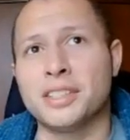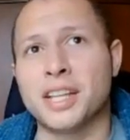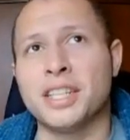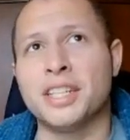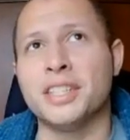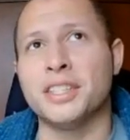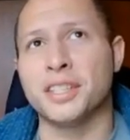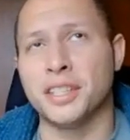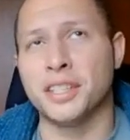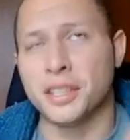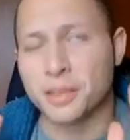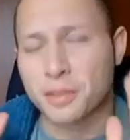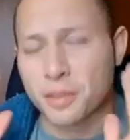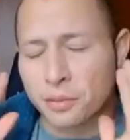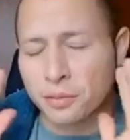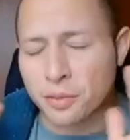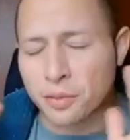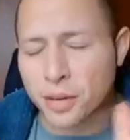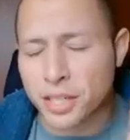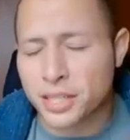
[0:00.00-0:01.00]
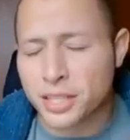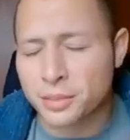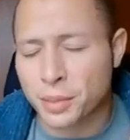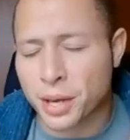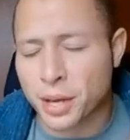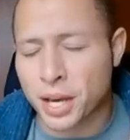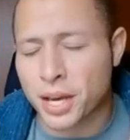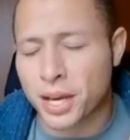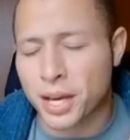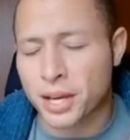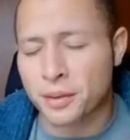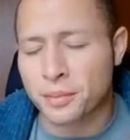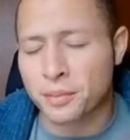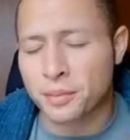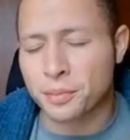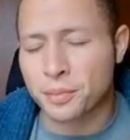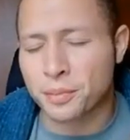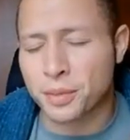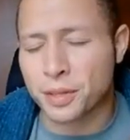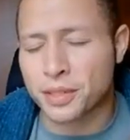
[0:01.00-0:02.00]
need a fresh
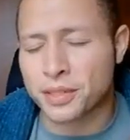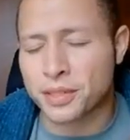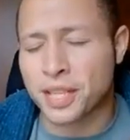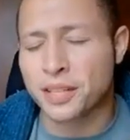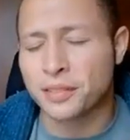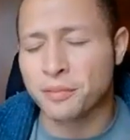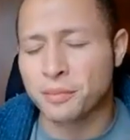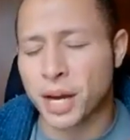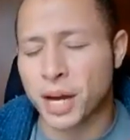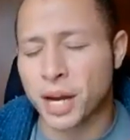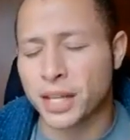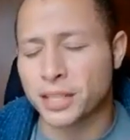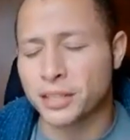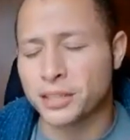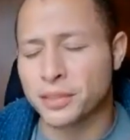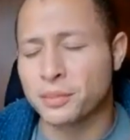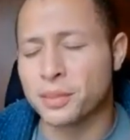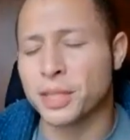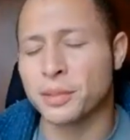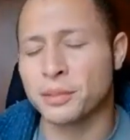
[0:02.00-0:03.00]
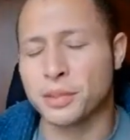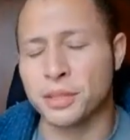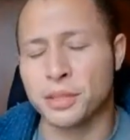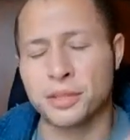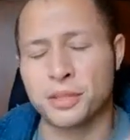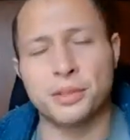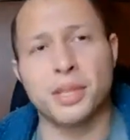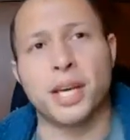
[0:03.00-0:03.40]
state of mind to be able